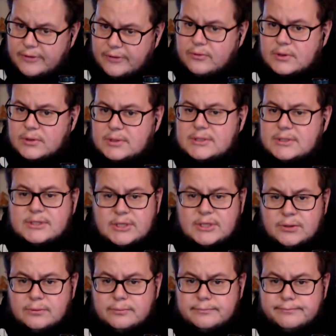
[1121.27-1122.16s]

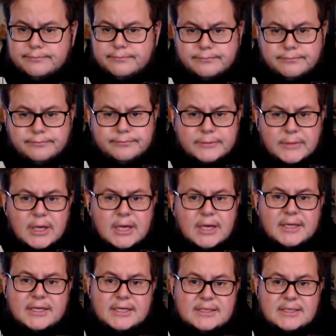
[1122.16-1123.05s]
So,
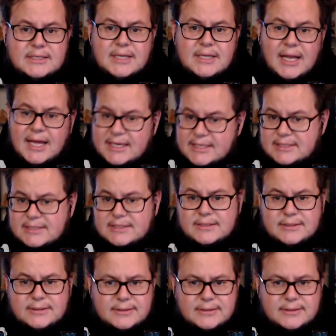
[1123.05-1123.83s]
this is the last